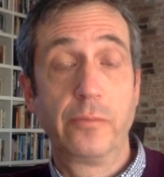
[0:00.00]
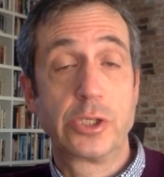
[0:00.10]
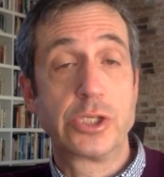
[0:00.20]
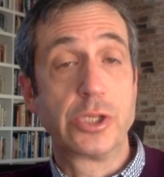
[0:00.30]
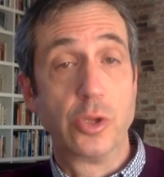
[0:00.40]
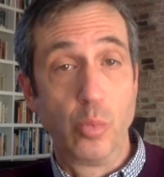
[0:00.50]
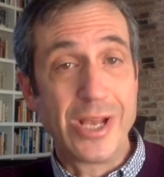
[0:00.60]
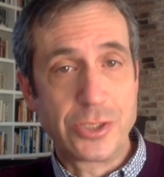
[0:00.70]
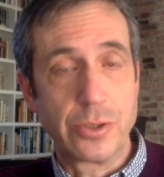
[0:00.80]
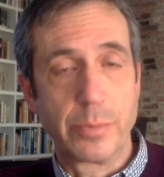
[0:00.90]
which is in the
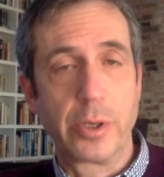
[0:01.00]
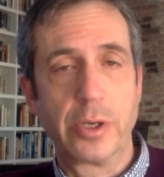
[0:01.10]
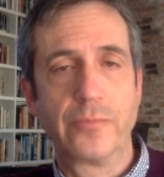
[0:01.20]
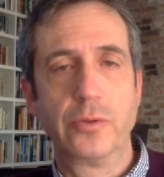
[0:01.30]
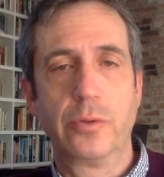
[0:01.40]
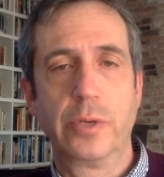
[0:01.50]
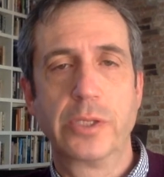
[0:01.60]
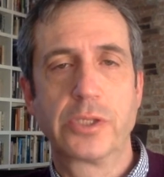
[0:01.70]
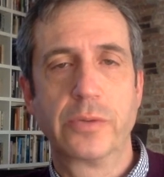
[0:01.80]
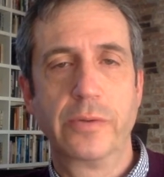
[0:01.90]
western part of
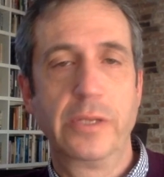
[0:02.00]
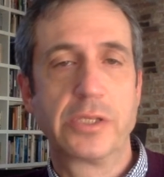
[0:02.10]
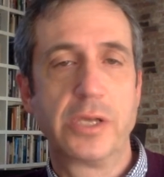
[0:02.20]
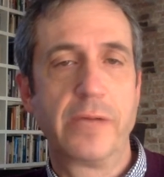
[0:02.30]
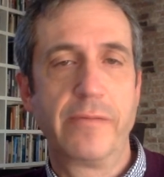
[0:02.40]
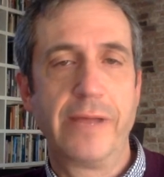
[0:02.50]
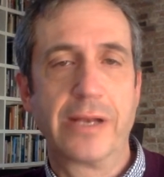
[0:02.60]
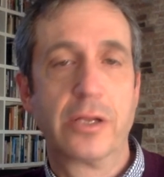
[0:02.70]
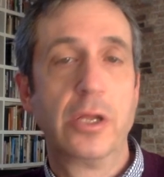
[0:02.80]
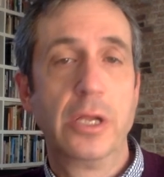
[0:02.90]
Ukraine. So he has not, in fact,